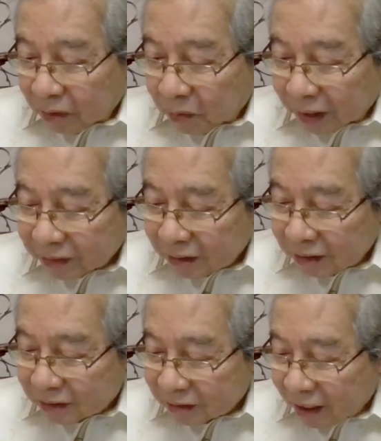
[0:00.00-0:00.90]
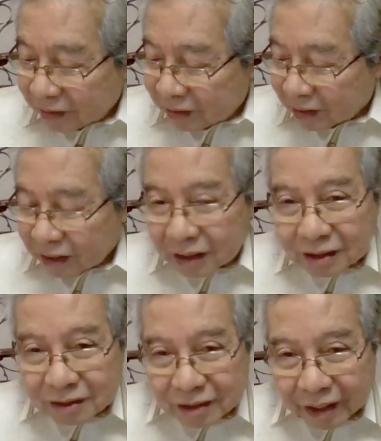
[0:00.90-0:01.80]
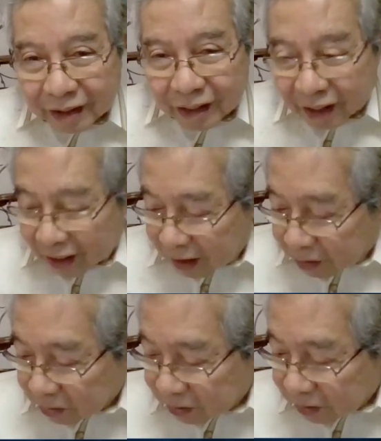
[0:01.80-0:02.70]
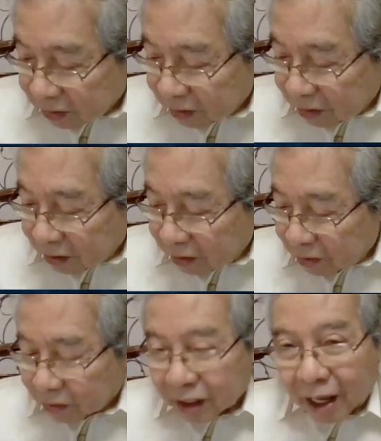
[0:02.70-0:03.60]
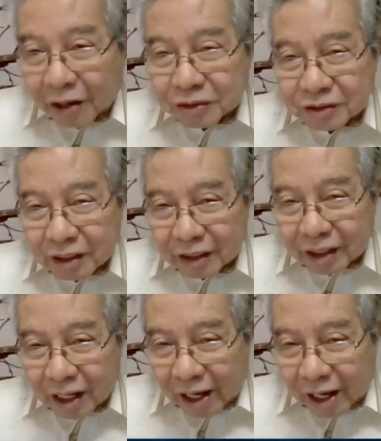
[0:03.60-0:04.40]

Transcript: Yeah. What is neither inside a house nor outside a